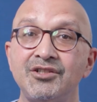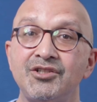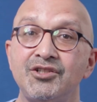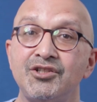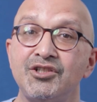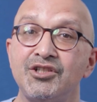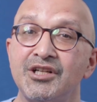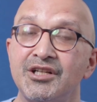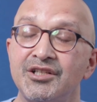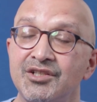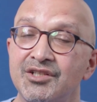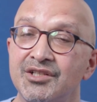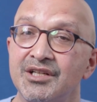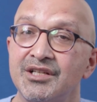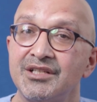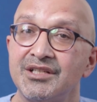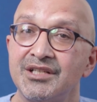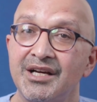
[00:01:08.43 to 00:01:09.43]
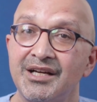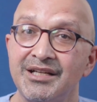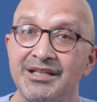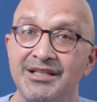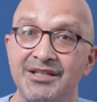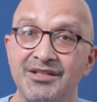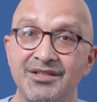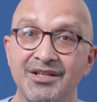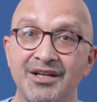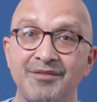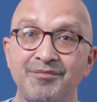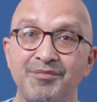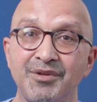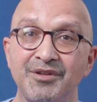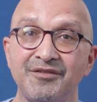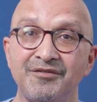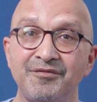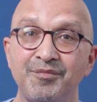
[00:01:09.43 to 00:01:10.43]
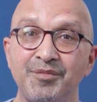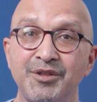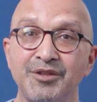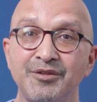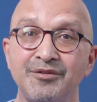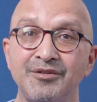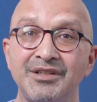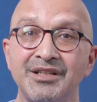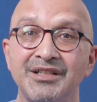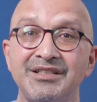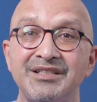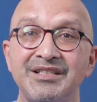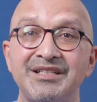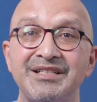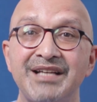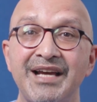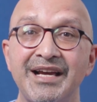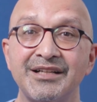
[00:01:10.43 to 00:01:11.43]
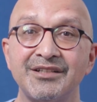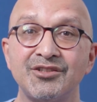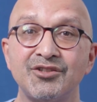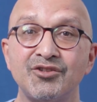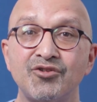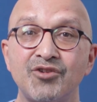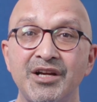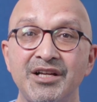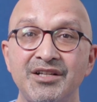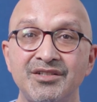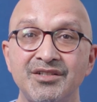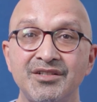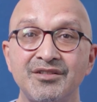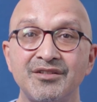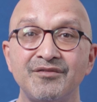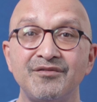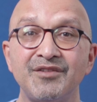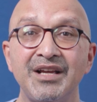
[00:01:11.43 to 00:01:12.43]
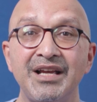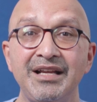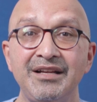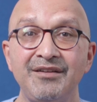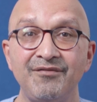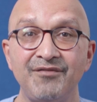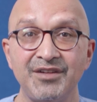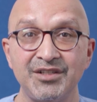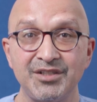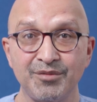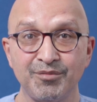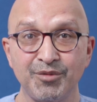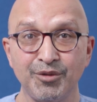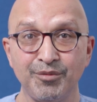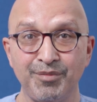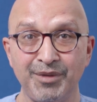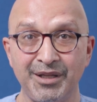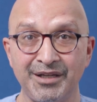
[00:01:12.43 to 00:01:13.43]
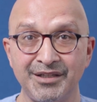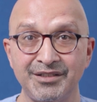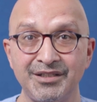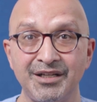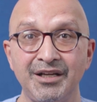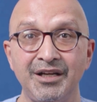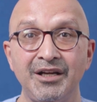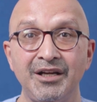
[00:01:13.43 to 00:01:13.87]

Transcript: Just a tiny sample of poo can detect traces of invisible blood,